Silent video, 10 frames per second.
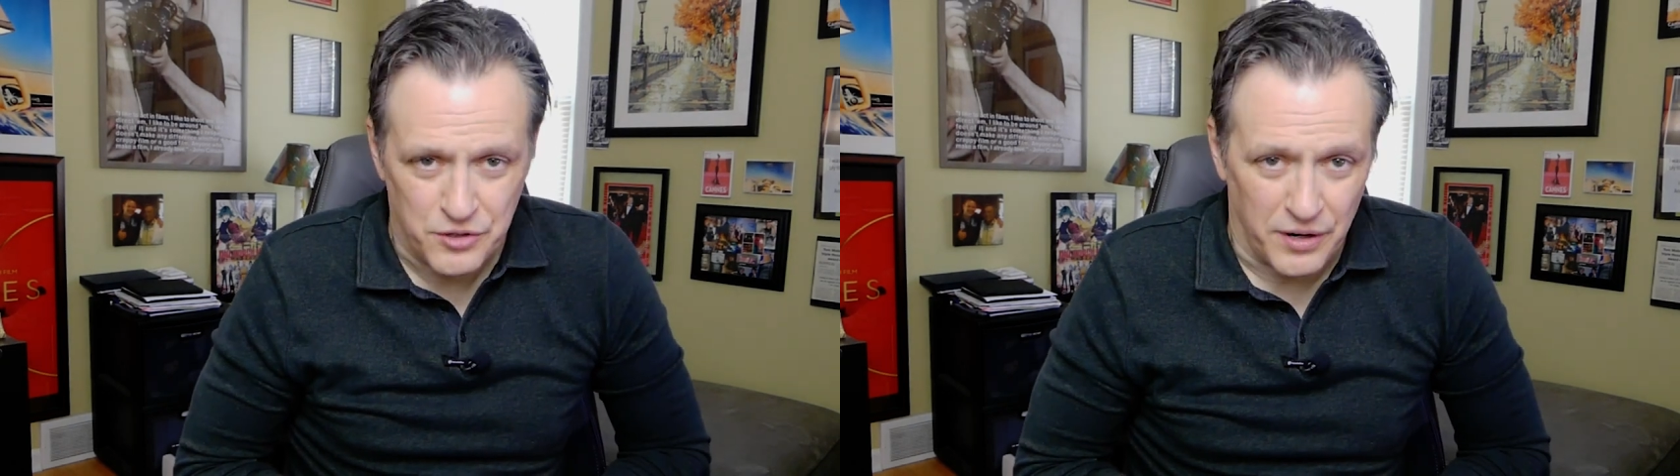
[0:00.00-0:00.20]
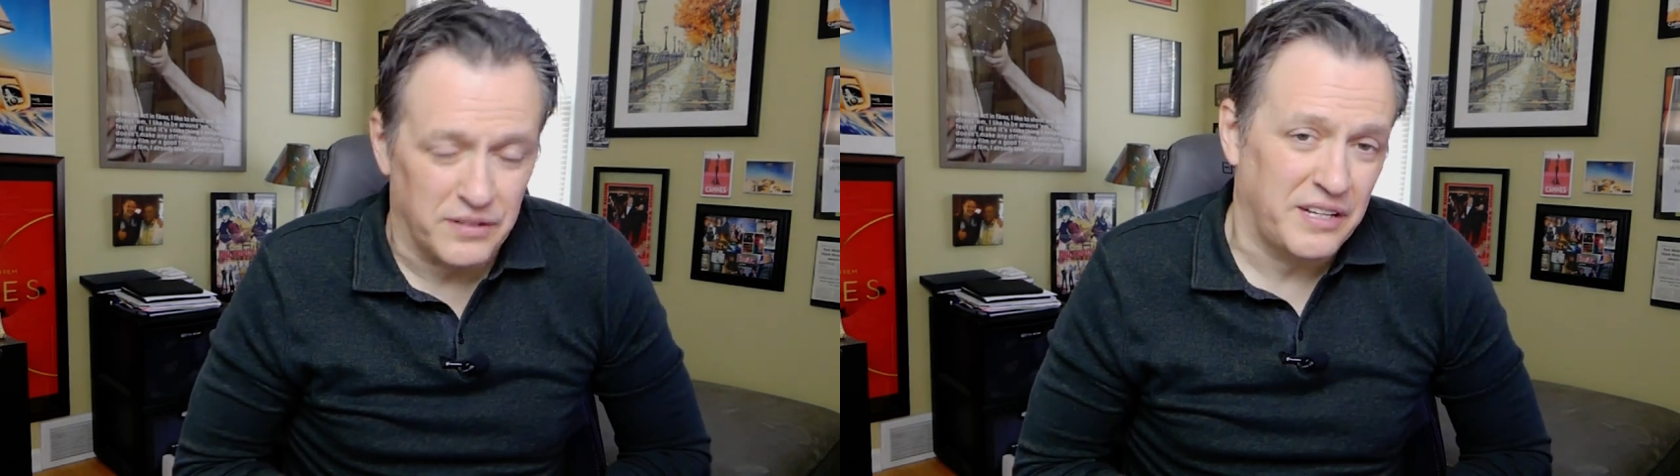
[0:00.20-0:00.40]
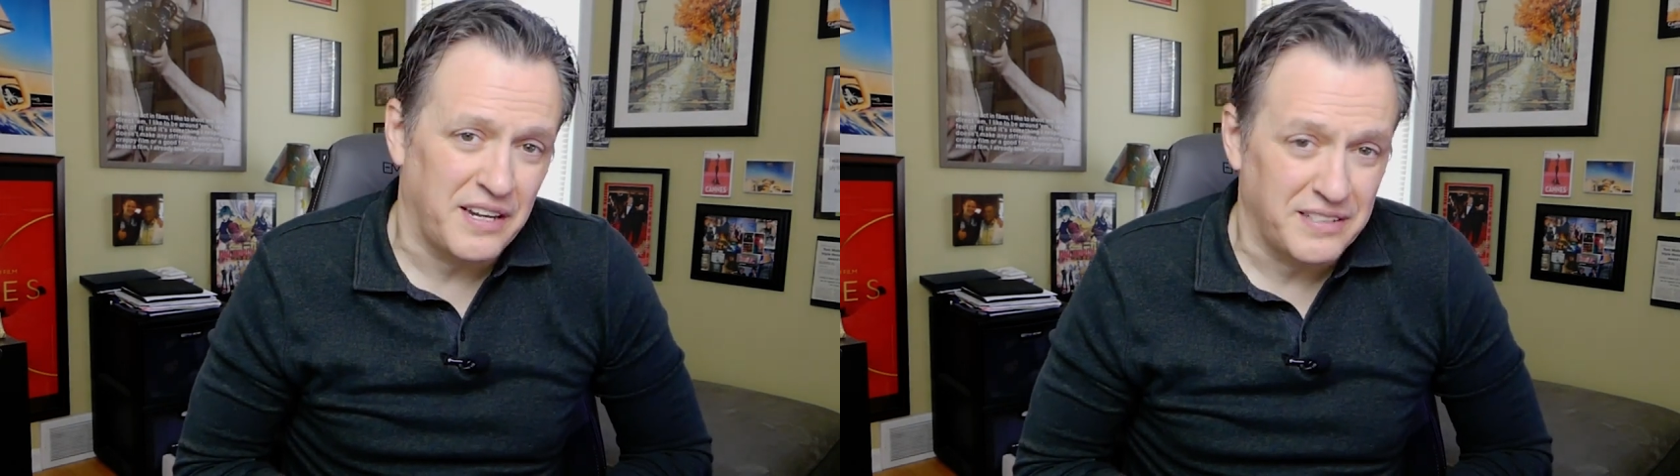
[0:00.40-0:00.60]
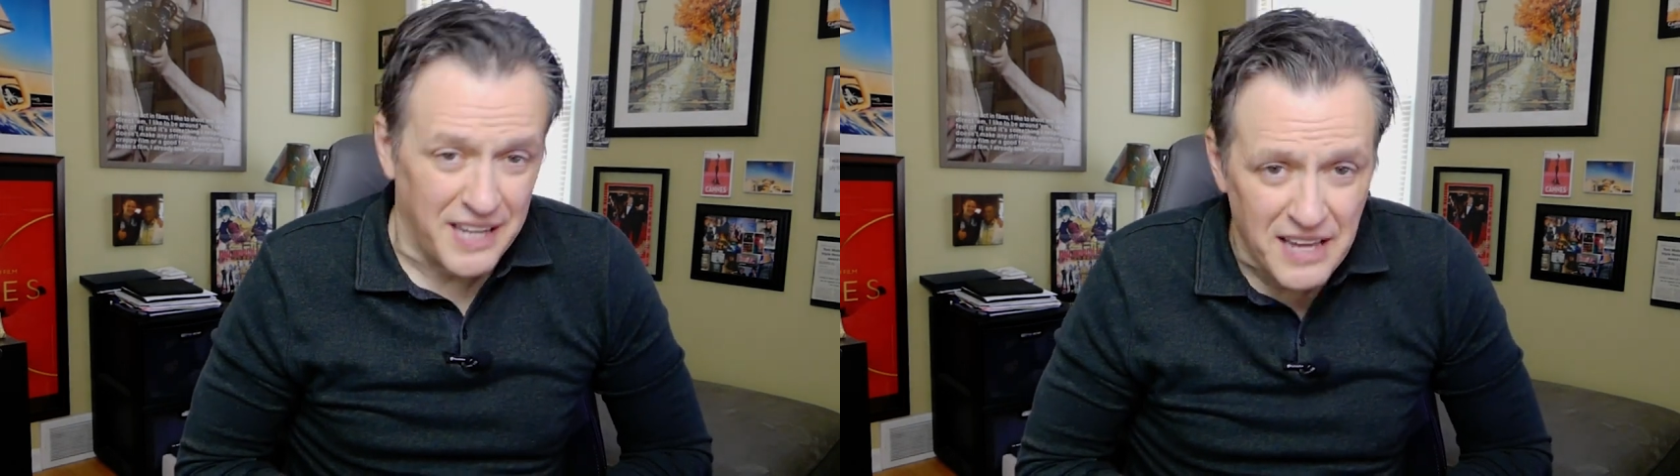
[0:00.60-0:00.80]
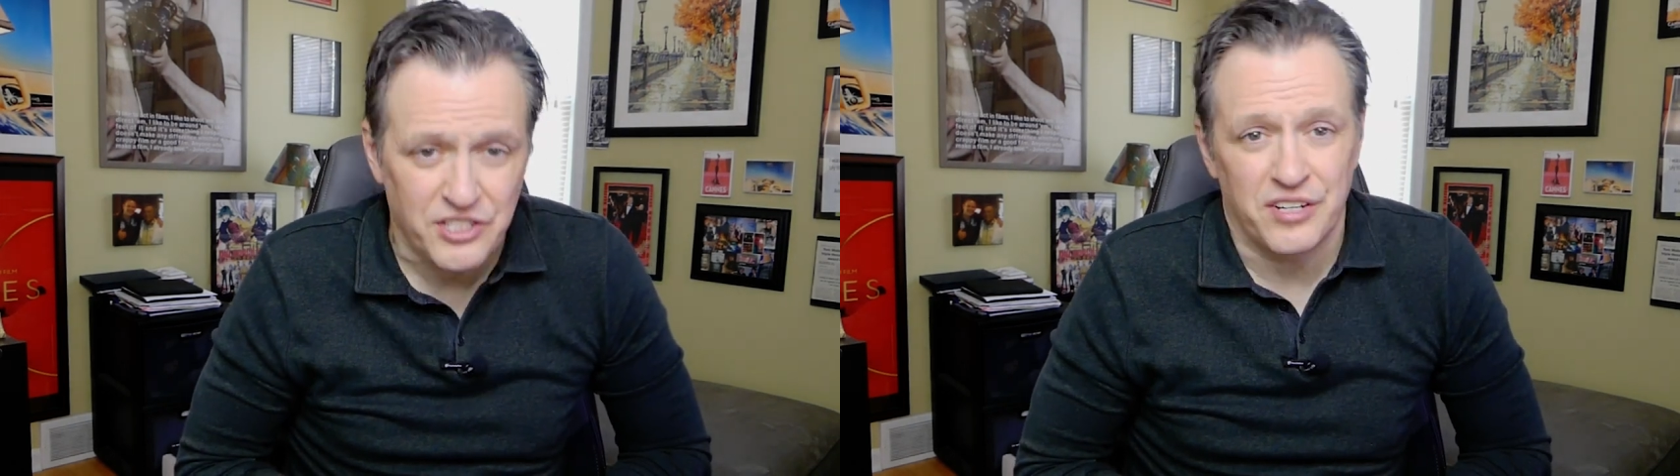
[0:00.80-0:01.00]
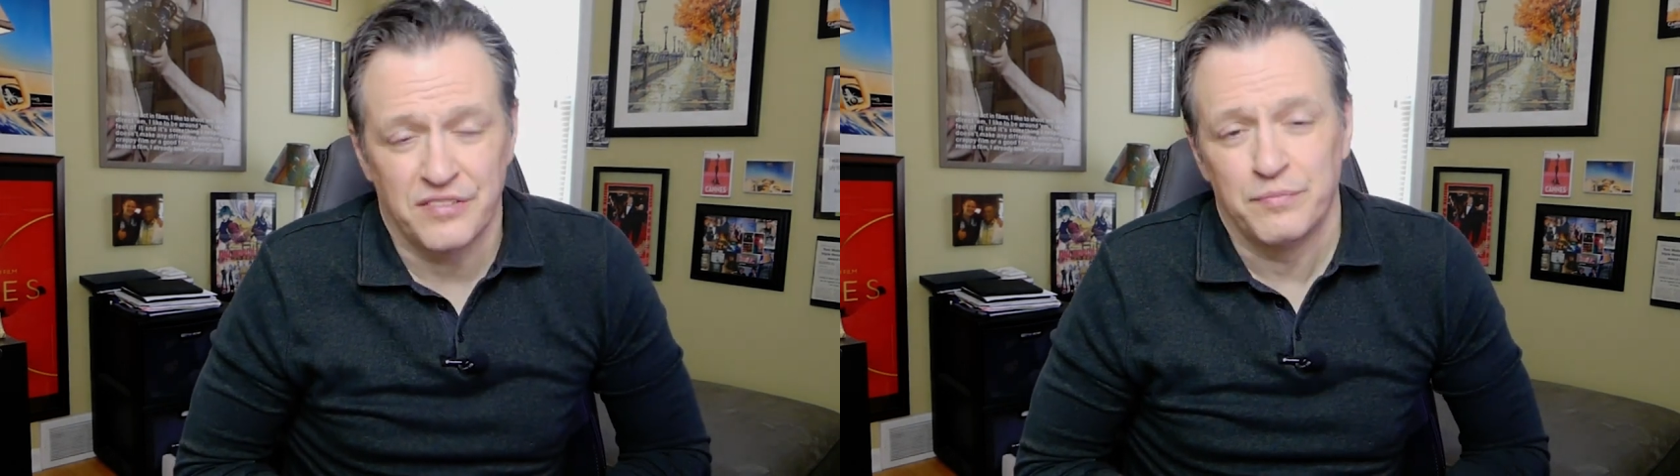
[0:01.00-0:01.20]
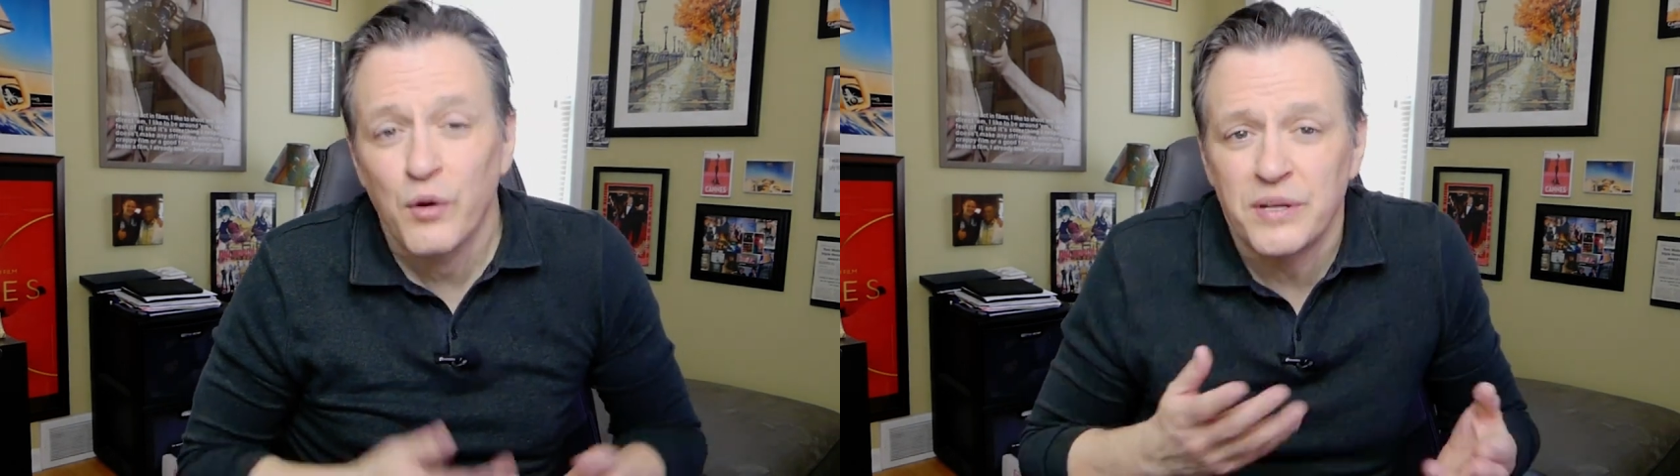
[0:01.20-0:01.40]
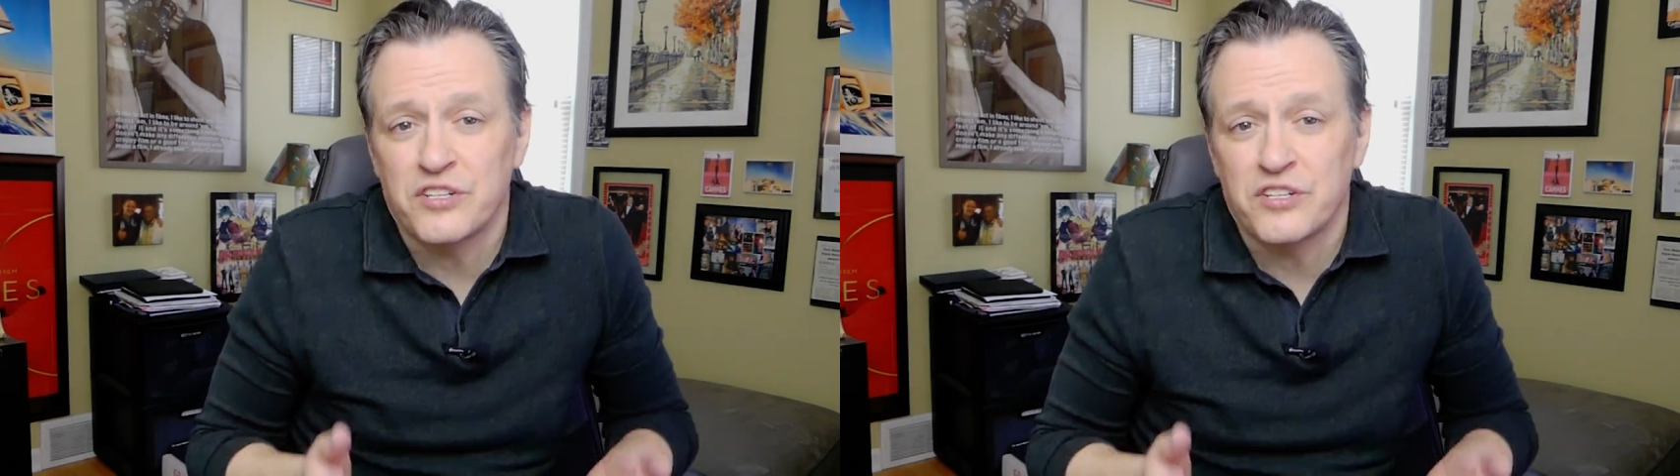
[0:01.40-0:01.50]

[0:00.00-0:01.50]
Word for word: struggle to get attention of movie